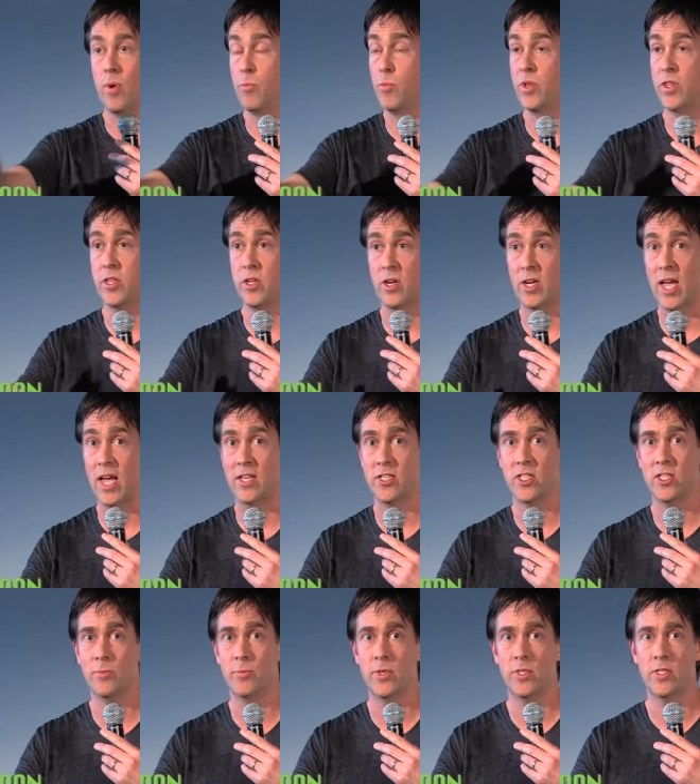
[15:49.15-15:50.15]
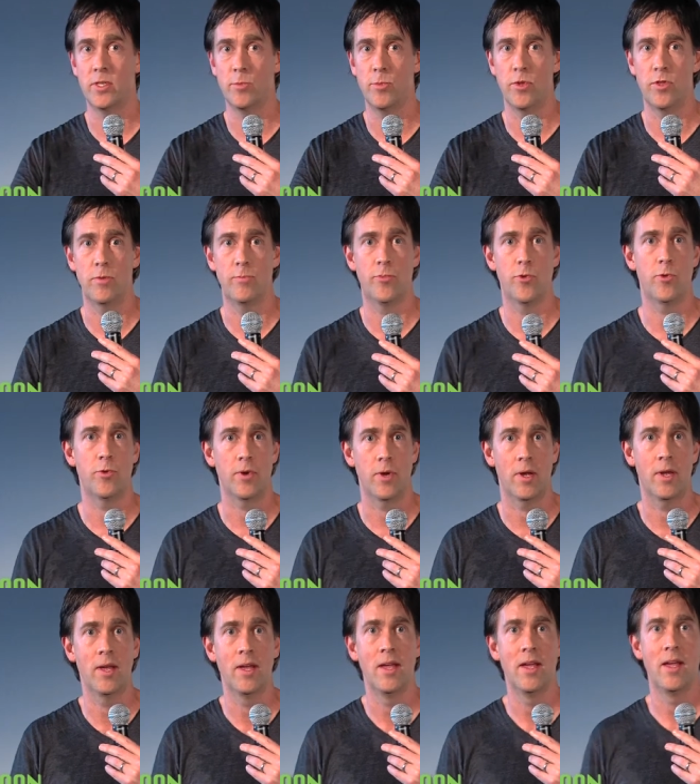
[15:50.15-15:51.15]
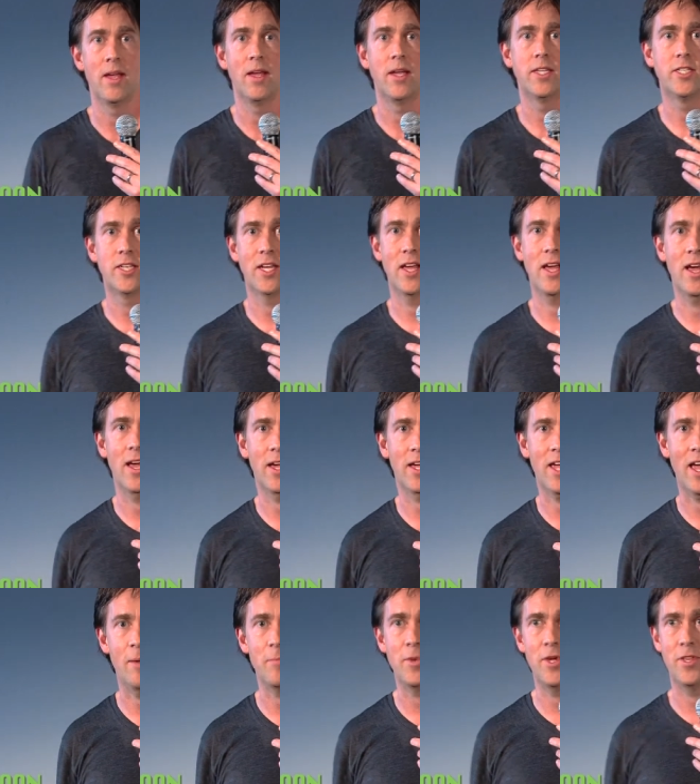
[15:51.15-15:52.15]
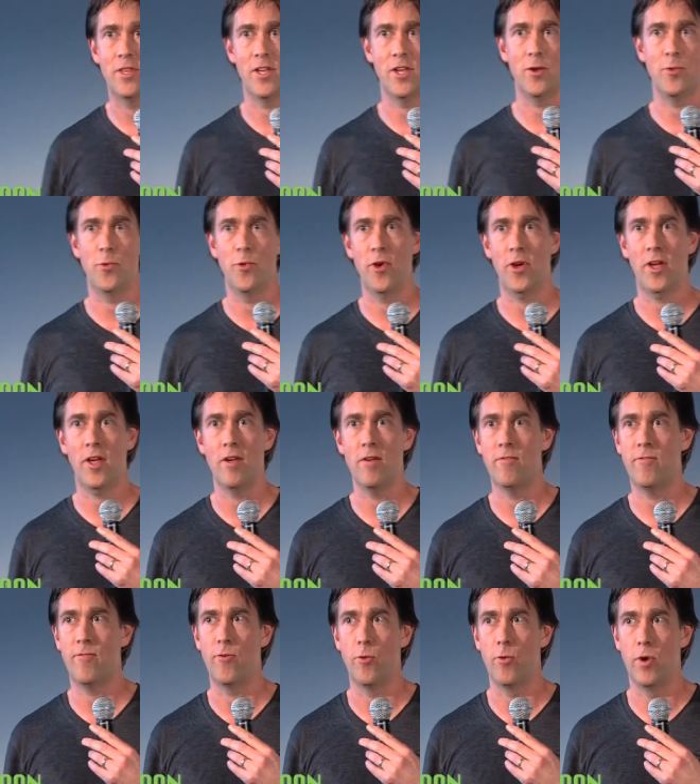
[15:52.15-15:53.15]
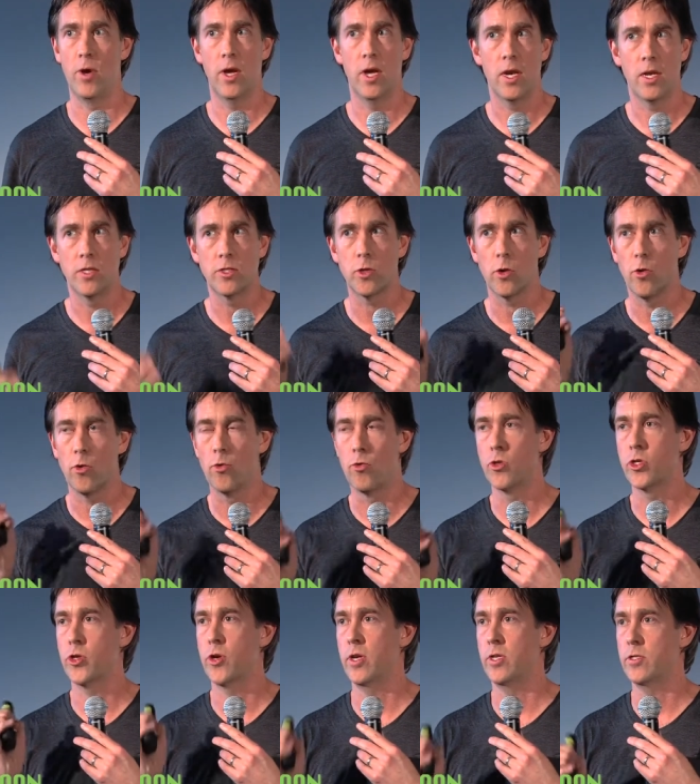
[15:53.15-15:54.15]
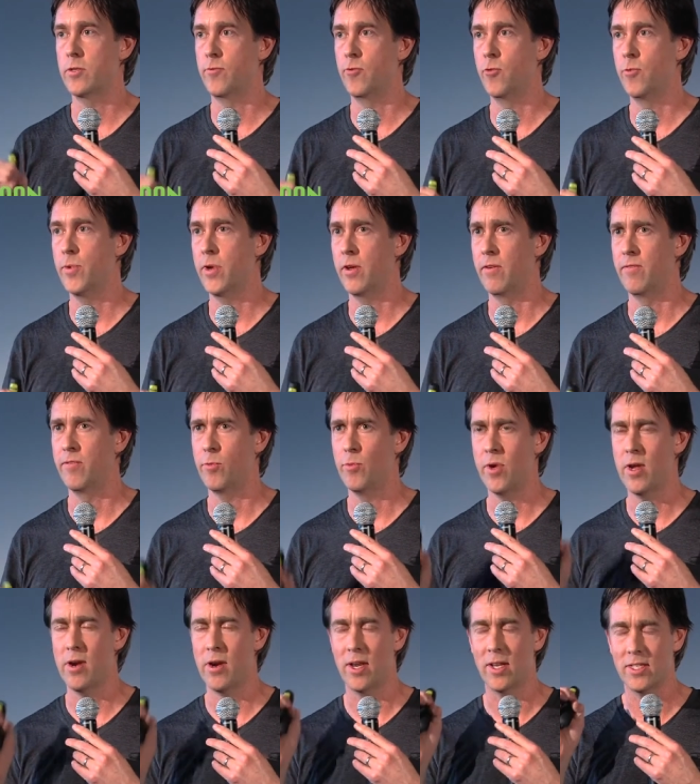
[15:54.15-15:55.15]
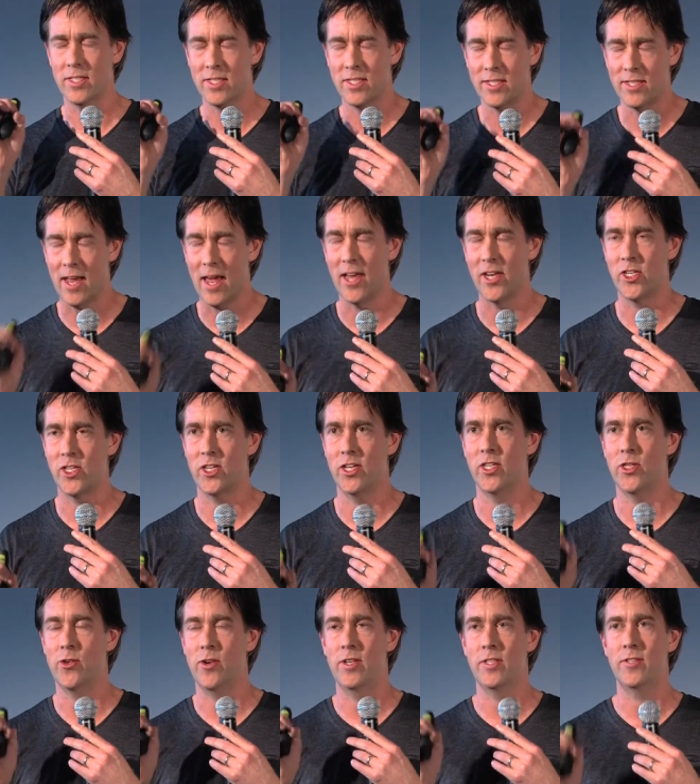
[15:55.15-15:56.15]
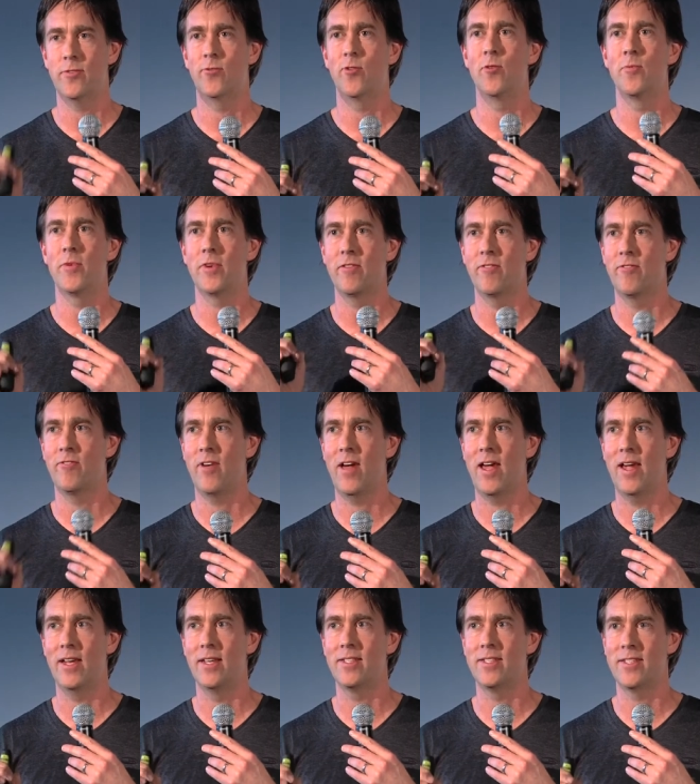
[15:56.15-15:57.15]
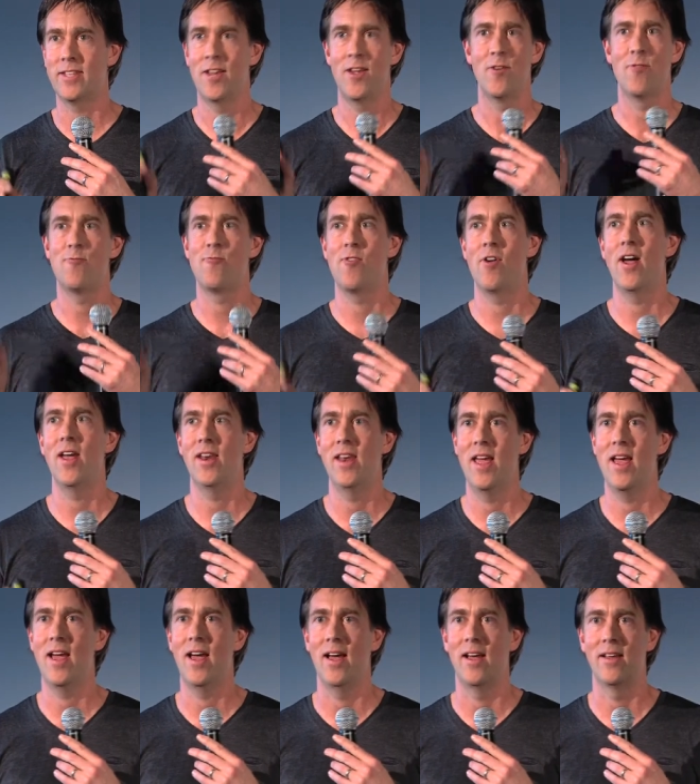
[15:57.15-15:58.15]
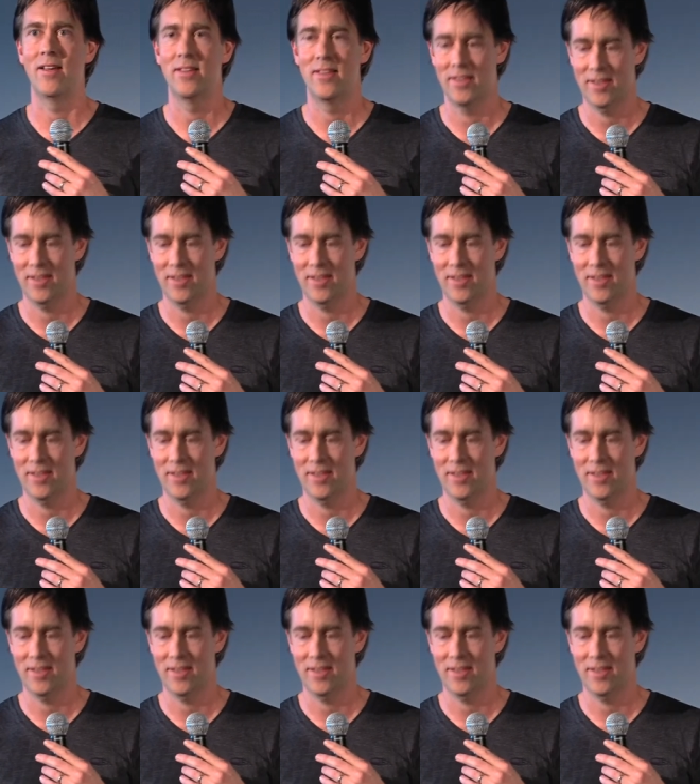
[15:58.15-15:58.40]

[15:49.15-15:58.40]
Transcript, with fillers: and with your customers and with the broader uh, company that you're working for, it is all transformative. We are at such a transformative phase right now.